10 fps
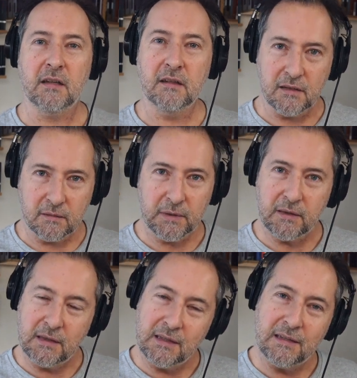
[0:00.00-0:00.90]
And
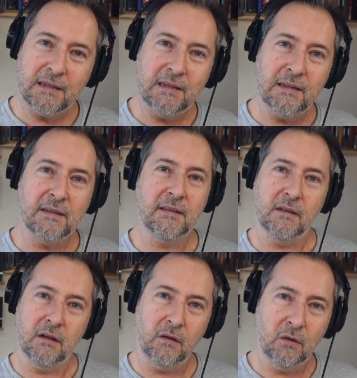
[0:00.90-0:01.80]
but this is
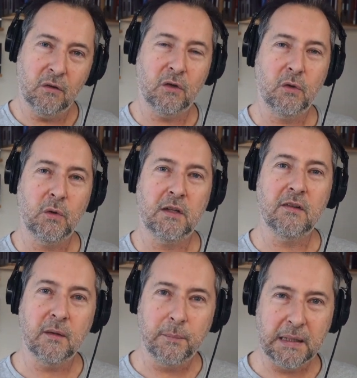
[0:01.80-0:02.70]
not according
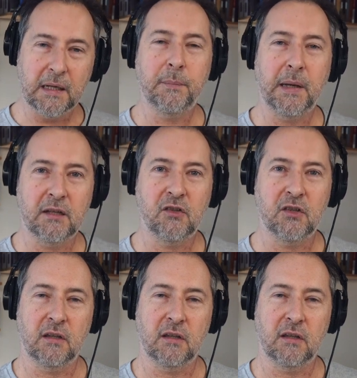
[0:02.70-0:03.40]
to the bigger picture.